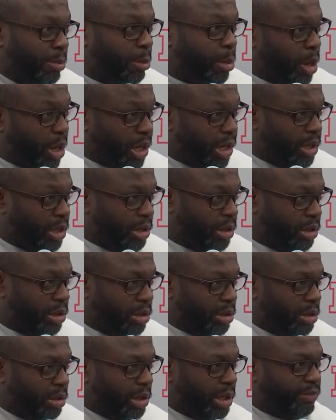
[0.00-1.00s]
But
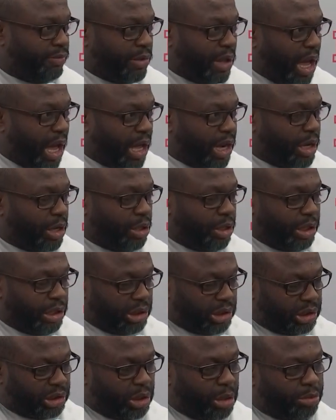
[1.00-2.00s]
if not, and
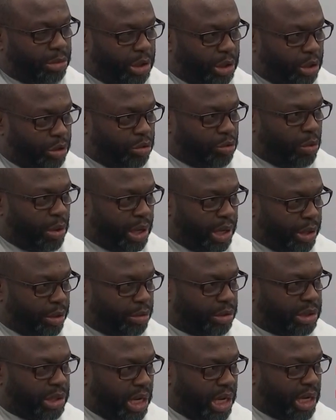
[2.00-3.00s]
this is something you'd want to
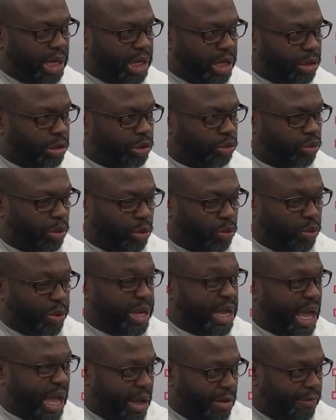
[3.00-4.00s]
entertain, here's what
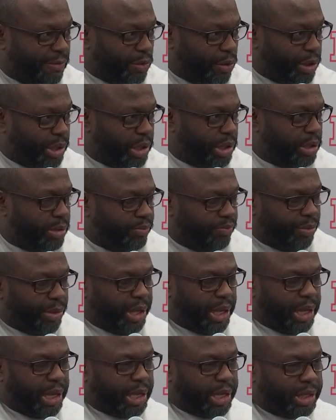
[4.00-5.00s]
we have for you.
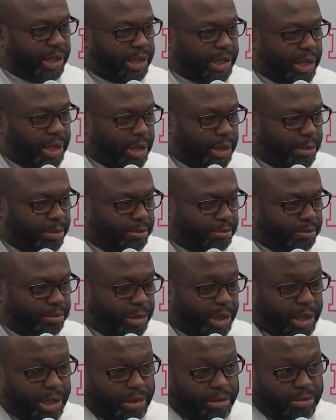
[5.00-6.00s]

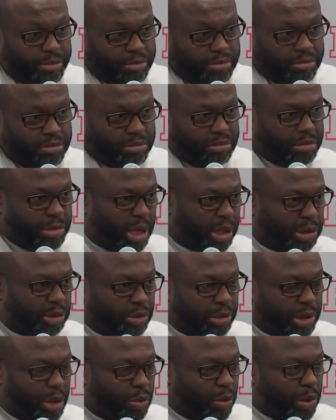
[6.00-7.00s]
And that's
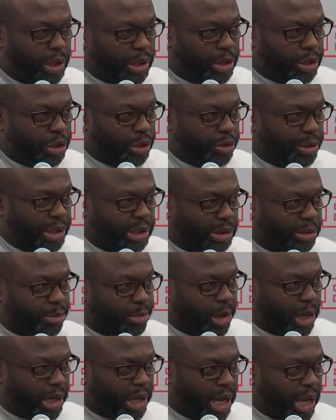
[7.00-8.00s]
what they wanted to do. He's a
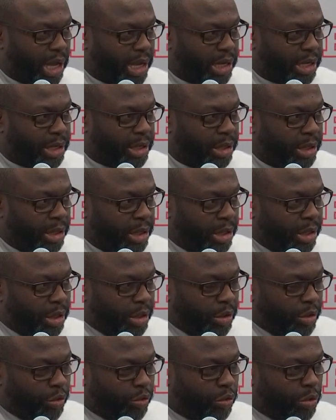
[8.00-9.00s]
Buckeye and
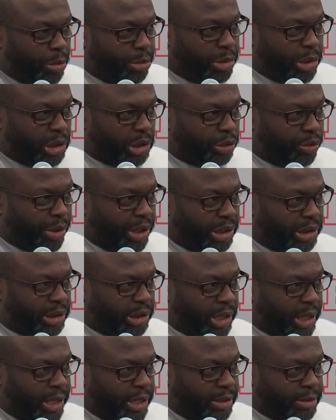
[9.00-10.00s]
grew up in this great
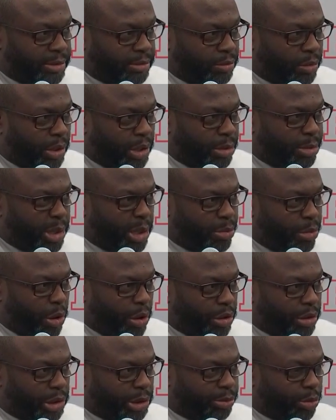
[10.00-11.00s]
state and wanted to be a
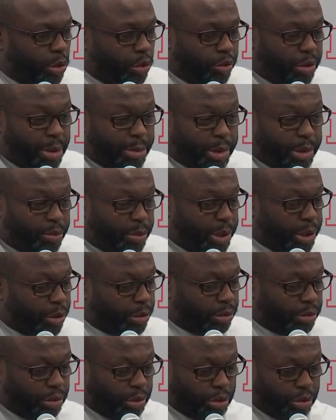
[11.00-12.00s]
part of this program, and
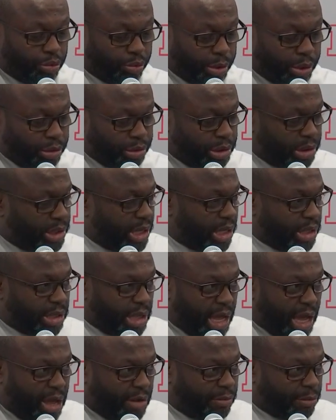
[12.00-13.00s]
we're thrilled to death
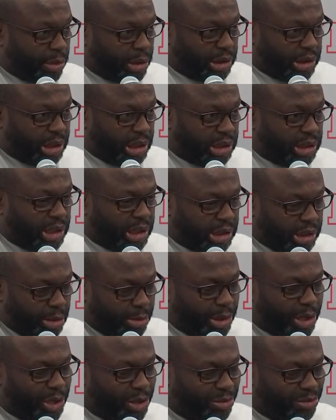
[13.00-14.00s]
to have him because he's going
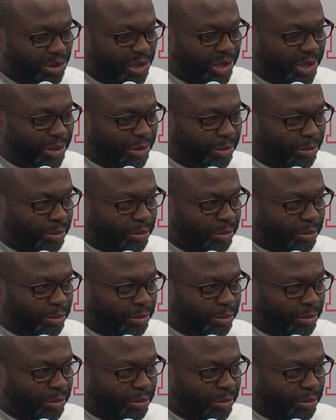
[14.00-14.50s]
to be a good player.